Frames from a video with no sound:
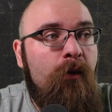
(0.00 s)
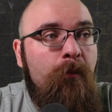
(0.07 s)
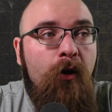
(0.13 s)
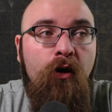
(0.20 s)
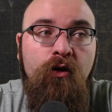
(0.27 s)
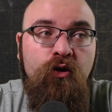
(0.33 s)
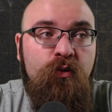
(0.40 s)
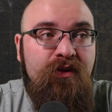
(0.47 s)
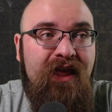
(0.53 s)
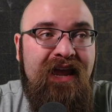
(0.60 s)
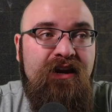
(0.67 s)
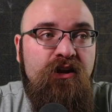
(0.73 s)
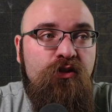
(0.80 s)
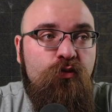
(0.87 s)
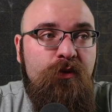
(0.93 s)
Pollard with
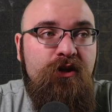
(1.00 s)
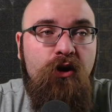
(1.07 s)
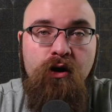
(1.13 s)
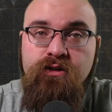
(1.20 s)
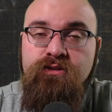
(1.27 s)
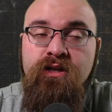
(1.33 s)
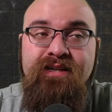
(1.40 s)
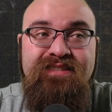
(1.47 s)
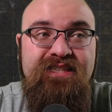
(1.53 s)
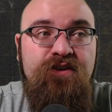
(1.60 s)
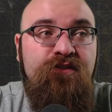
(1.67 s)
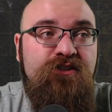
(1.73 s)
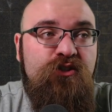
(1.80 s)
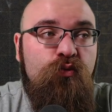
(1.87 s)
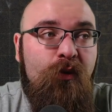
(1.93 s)
83 yards,
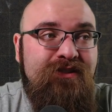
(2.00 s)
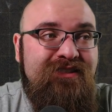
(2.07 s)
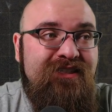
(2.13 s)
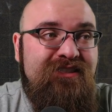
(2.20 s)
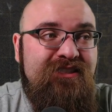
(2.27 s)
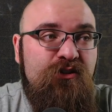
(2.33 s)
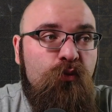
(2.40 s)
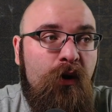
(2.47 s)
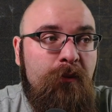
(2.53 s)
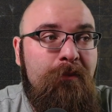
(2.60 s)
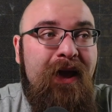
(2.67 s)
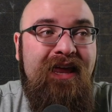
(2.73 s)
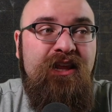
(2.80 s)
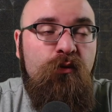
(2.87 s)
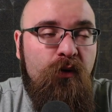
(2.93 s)
Stevenson 161,
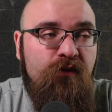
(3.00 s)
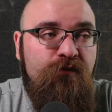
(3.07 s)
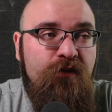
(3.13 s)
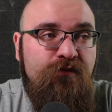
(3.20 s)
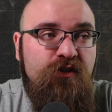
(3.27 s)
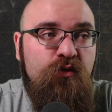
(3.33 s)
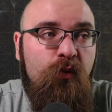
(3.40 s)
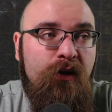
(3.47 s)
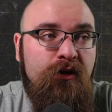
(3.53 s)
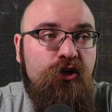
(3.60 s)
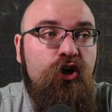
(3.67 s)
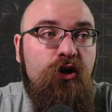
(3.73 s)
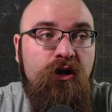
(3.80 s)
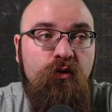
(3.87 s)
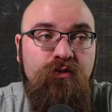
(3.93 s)
Penny 151,
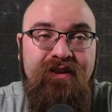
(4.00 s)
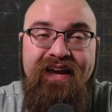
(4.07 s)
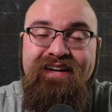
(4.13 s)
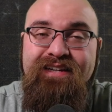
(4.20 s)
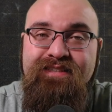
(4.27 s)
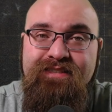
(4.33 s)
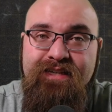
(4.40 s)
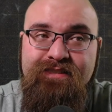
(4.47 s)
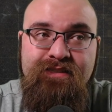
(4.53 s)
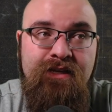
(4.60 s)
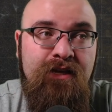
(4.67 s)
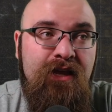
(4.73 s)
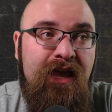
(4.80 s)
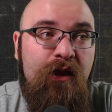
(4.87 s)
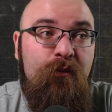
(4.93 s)
Cook 96,
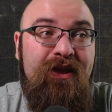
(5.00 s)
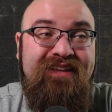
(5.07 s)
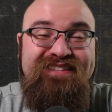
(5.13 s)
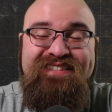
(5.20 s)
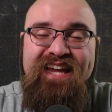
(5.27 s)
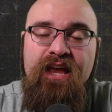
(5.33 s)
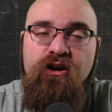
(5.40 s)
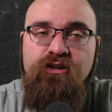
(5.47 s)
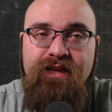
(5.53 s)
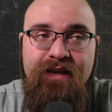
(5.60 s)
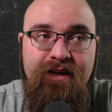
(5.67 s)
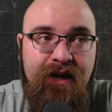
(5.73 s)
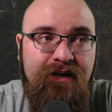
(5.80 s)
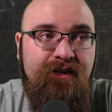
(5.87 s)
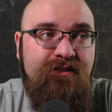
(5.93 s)
and we had Sanders at
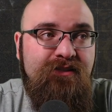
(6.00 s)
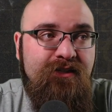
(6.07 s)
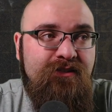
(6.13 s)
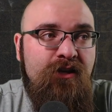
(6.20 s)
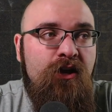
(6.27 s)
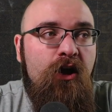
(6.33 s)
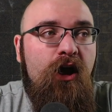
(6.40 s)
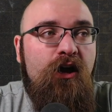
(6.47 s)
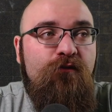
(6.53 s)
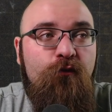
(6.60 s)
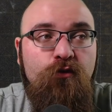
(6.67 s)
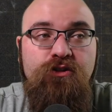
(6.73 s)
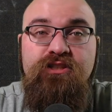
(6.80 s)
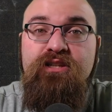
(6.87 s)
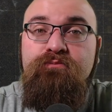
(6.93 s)
96.
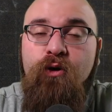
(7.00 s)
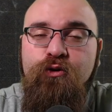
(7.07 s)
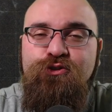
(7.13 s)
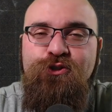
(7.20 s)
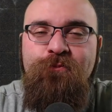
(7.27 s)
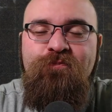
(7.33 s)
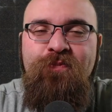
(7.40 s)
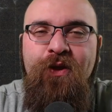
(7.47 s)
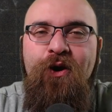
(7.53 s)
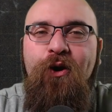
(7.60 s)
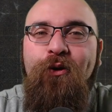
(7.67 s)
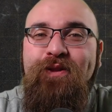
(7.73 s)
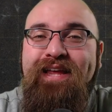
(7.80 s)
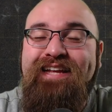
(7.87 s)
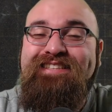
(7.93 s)
Unfortunately, Mostert
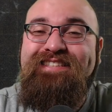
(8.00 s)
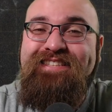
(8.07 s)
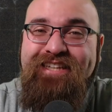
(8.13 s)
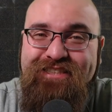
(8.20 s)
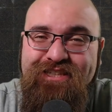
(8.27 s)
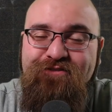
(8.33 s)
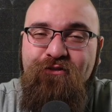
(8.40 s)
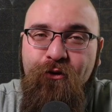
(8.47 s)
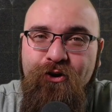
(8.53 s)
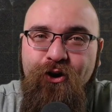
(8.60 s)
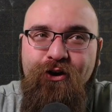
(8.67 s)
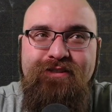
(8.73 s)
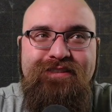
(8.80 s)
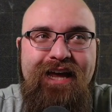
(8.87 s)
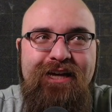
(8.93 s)
only had 64
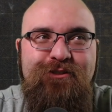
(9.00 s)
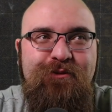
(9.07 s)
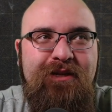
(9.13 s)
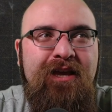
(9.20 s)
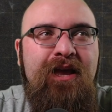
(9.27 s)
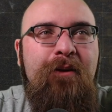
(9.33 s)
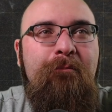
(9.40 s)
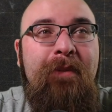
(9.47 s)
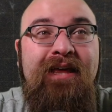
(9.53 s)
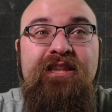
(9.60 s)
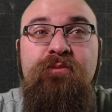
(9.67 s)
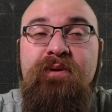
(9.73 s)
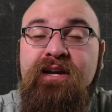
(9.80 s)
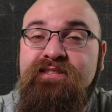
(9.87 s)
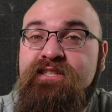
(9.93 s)
yards last week,
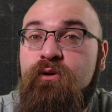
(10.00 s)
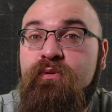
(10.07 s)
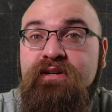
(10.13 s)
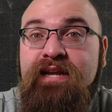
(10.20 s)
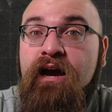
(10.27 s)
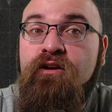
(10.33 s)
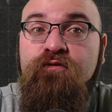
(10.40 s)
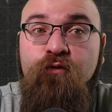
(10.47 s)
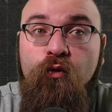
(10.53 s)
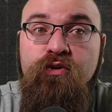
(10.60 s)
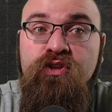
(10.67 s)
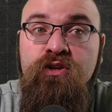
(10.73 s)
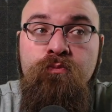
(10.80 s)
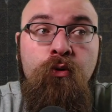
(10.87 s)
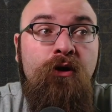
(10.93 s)
mainly because they were down
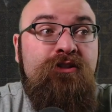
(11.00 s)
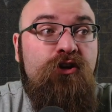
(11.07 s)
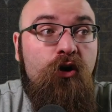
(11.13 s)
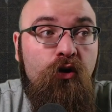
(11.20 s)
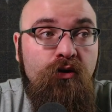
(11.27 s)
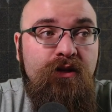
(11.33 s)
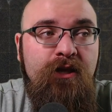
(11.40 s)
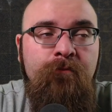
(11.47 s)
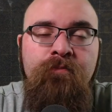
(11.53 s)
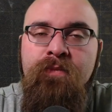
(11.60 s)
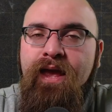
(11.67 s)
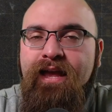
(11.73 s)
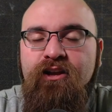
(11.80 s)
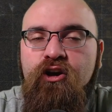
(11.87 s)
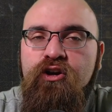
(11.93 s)
14 points early
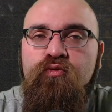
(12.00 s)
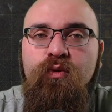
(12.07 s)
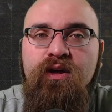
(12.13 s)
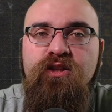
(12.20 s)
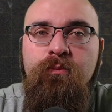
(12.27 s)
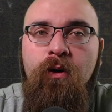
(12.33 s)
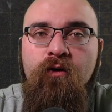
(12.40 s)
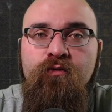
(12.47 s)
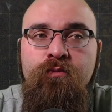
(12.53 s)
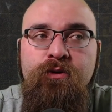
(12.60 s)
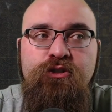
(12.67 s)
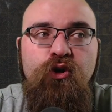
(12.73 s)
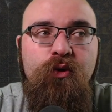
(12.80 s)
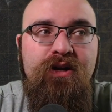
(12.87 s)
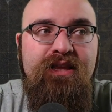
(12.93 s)
and couldn't run the ball for the
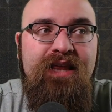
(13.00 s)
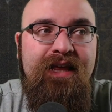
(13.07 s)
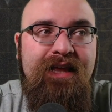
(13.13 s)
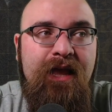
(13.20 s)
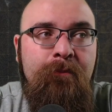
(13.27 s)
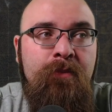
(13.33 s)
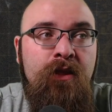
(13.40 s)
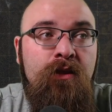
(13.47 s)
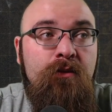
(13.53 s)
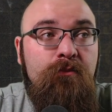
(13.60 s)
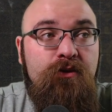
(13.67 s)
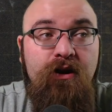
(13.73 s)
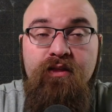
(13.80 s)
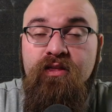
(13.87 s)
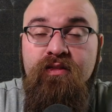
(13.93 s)
majority of that game.
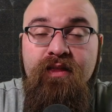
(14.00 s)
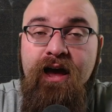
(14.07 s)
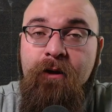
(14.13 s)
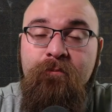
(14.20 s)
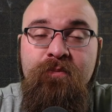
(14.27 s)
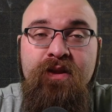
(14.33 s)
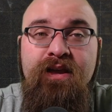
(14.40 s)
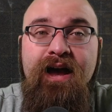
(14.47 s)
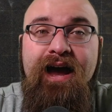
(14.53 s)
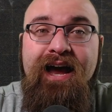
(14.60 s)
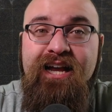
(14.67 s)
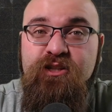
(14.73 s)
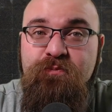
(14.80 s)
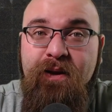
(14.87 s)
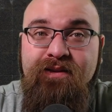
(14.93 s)
But other than that,
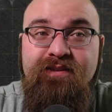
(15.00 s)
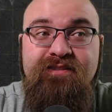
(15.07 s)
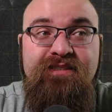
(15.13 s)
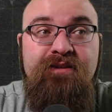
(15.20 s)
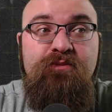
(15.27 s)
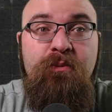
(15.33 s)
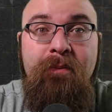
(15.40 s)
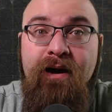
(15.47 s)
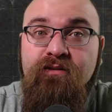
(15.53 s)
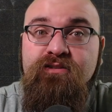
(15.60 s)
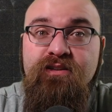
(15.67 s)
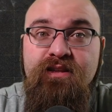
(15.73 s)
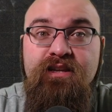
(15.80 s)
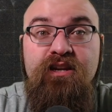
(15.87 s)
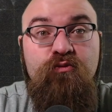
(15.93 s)
I expect this team to mount
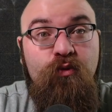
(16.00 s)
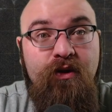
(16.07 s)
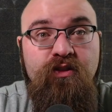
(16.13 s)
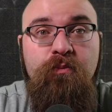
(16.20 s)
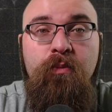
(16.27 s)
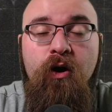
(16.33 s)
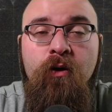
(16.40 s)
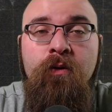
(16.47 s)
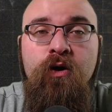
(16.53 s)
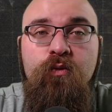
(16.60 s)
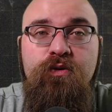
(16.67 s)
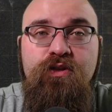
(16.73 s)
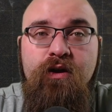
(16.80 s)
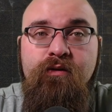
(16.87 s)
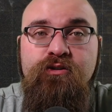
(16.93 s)
a lead and run the ball
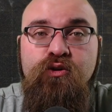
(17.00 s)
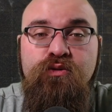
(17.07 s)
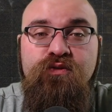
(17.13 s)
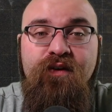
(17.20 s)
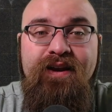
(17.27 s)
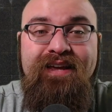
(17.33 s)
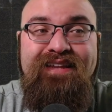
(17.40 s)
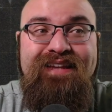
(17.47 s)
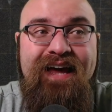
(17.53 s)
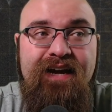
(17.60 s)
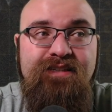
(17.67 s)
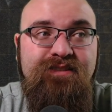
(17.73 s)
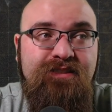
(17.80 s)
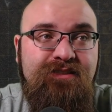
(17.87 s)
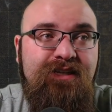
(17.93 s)
with Aaron Jones finding a lot
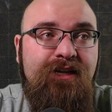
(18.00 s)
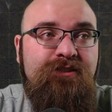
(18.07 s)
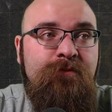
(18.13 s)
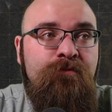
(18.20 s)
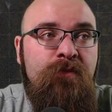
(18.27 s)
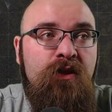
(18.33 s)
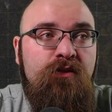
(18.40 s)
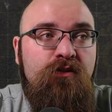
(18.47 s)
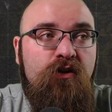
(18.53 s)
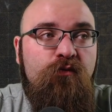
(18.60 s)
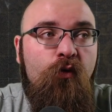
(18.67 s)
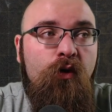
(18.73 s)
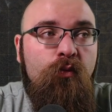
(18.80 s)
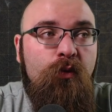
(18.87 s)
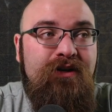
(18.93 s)
of success.
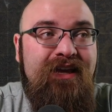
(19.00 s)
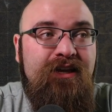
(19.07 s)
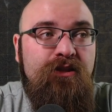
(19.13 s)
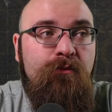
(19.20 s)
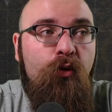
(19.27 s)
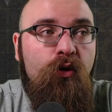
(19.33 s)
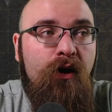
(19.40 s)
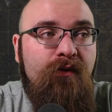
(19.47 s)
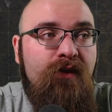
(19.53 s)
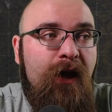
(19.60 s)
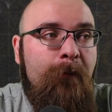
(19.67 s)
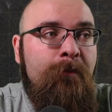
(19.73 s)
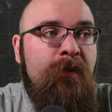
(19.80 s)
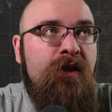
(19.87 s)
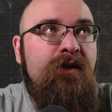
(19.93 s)
Therefore, we're taking the more on that.